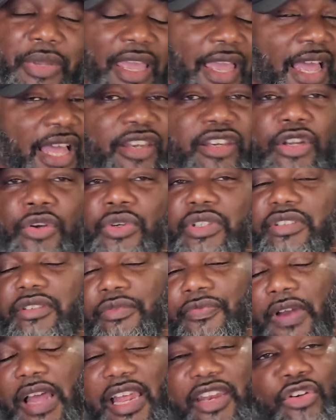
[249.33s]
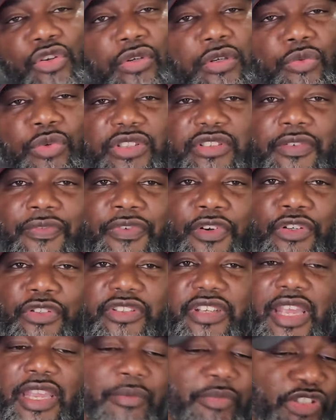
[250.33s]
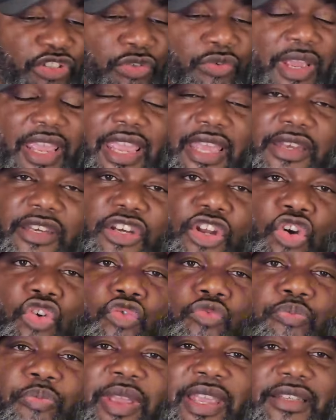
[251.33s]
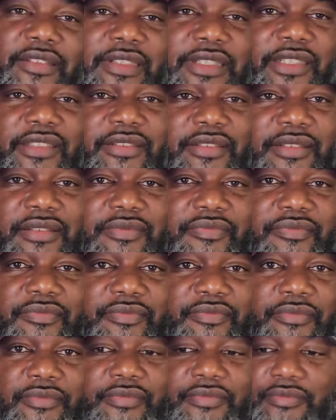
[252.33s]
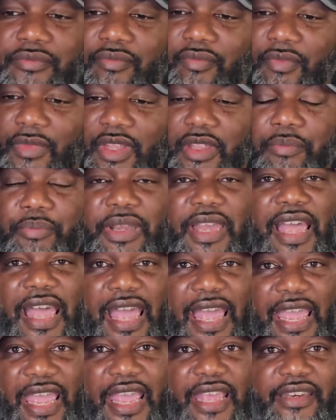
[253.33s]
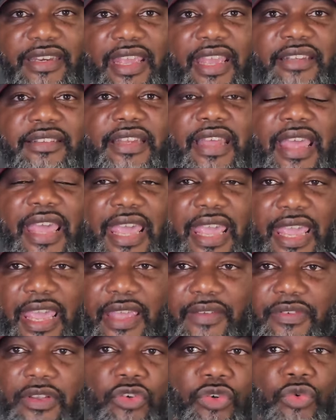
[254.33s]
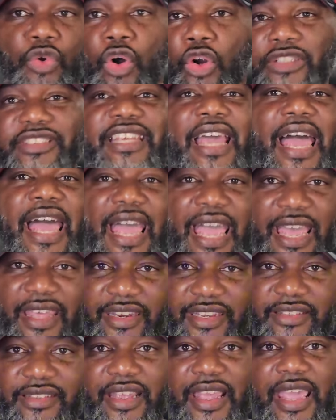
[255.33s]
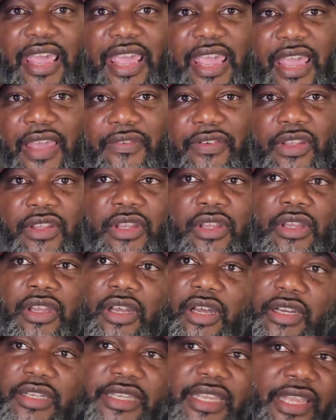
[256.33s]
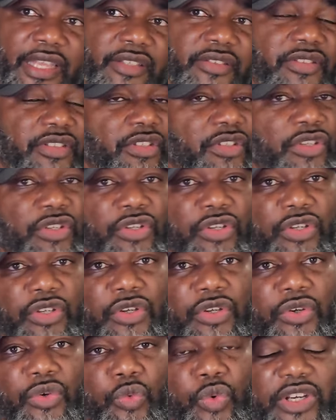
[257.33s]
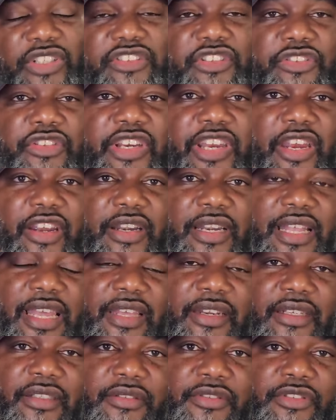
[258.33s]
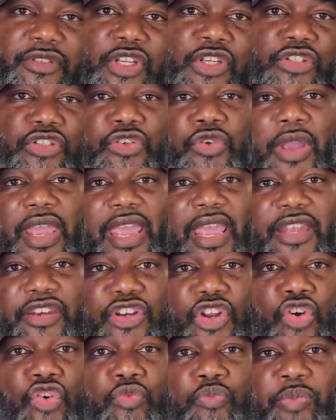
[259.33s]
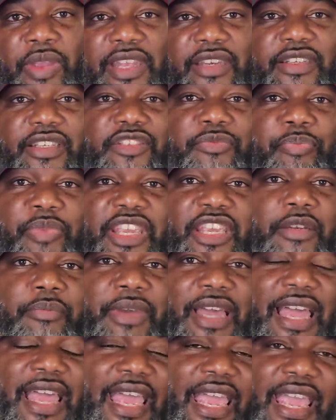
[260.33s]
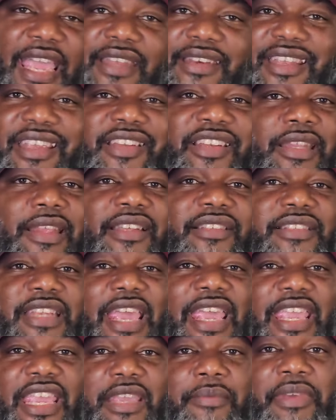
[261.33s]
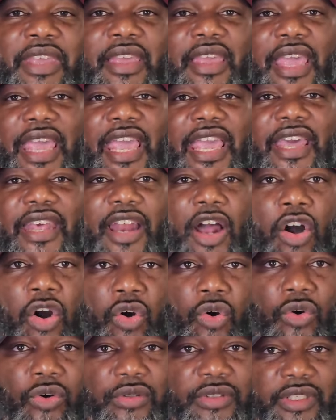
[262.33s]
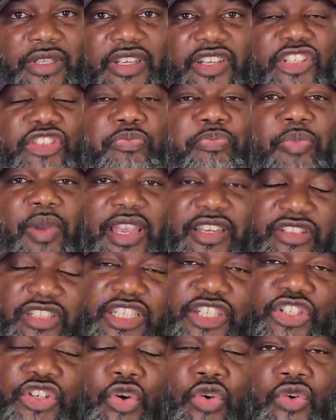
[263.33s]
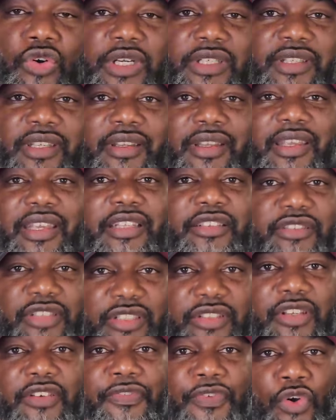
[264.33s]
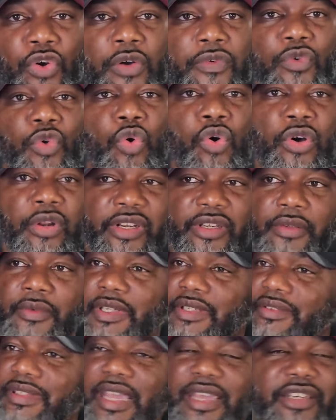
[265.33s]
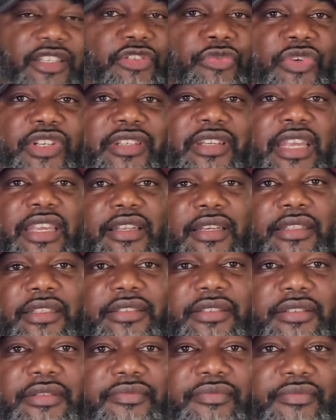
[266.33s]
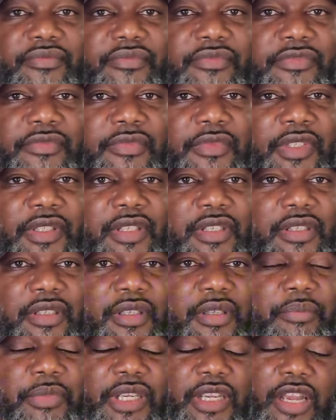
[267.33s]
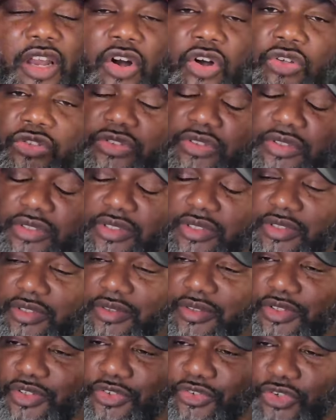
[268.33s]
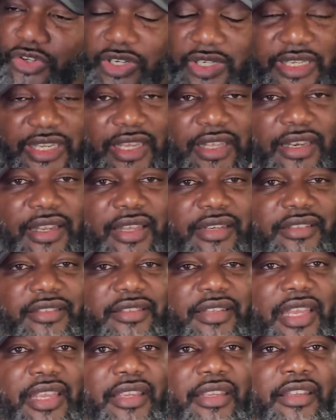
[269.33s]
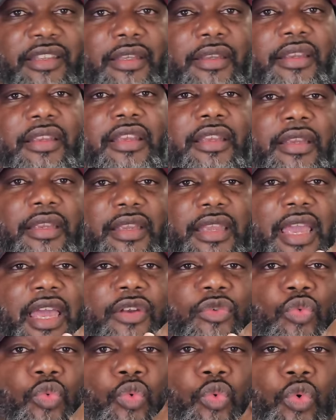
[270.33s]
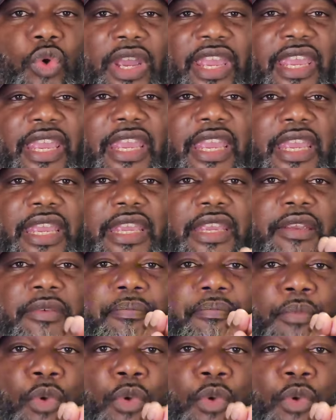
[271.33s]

I know it was the first game, but you had no business behind at the half or tied at the half against Western Carolina. You had no business being behind in this game at all, especially going into the fourth quarter. That is ridiculous, because North Carolina State got way